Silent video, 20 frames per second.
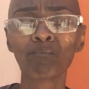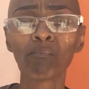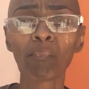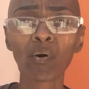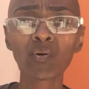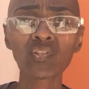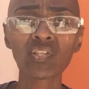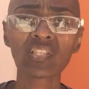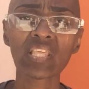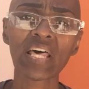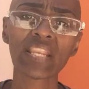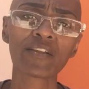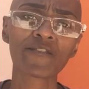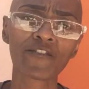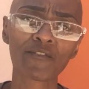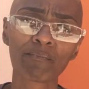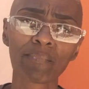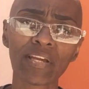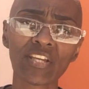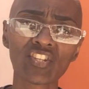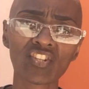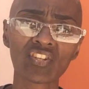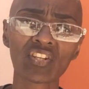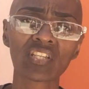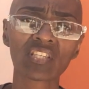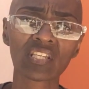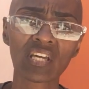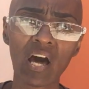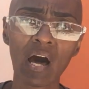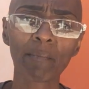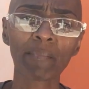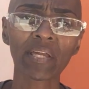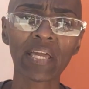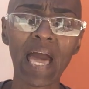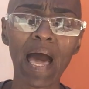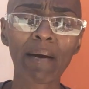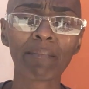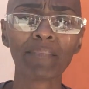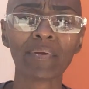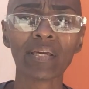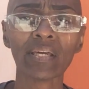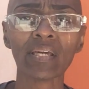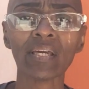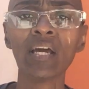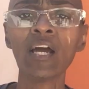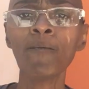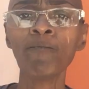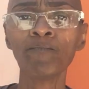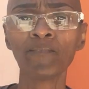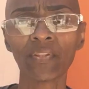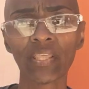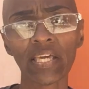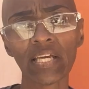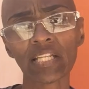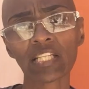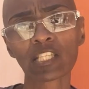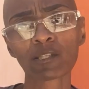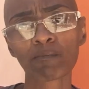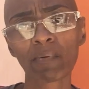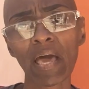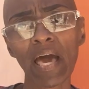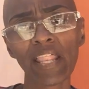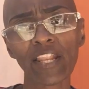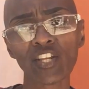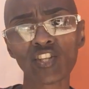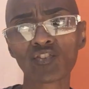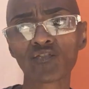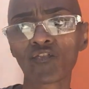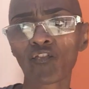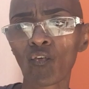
Most of that information is coming at me in Spanish.